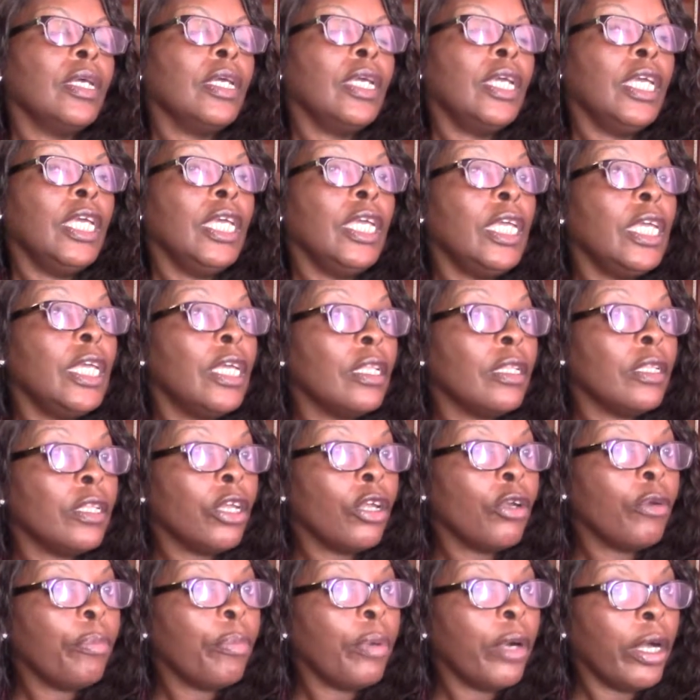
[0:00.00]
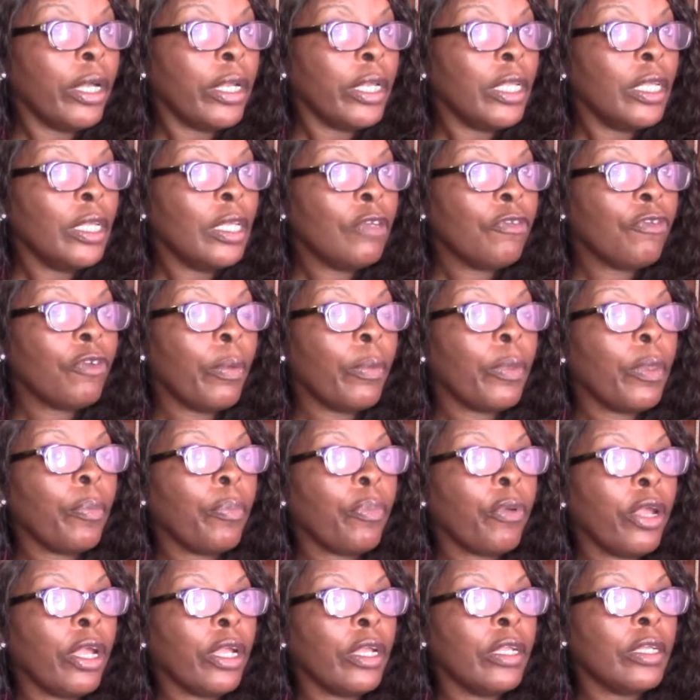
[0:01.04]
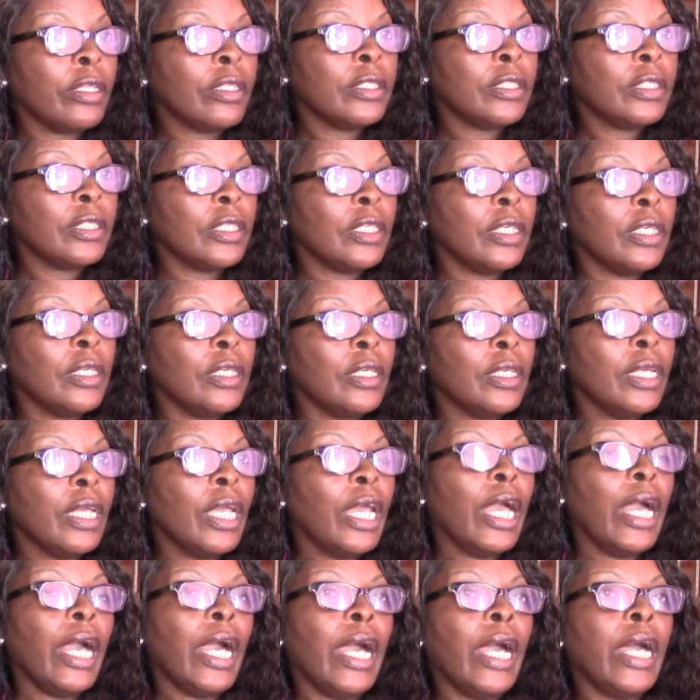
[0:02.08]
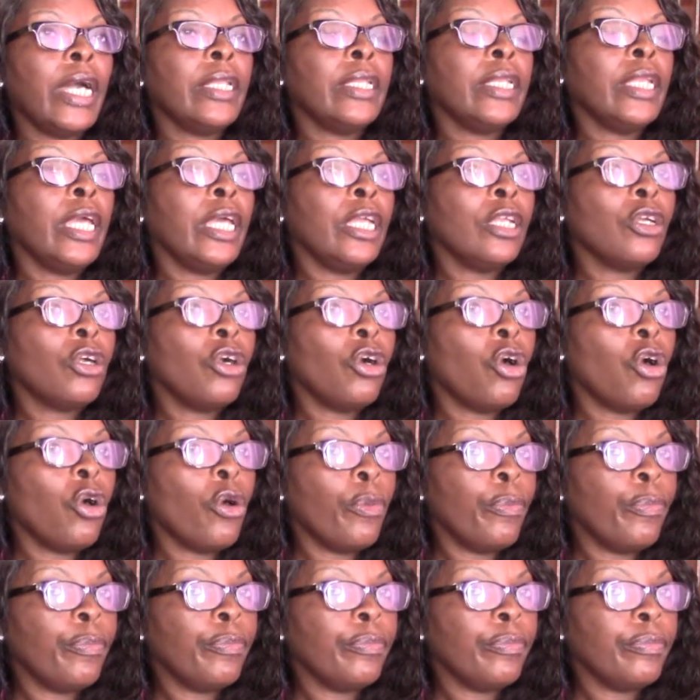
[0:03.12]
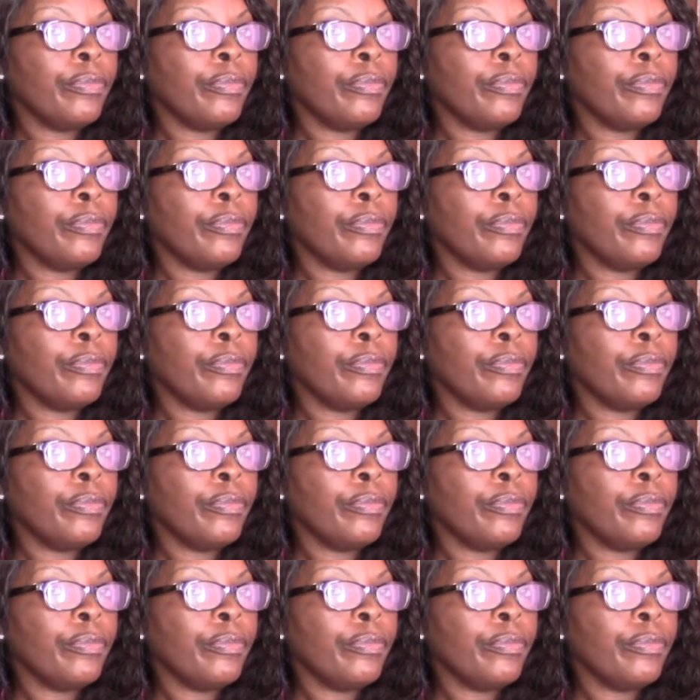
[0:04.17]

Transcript: heal your body from the pregnancy, and then come.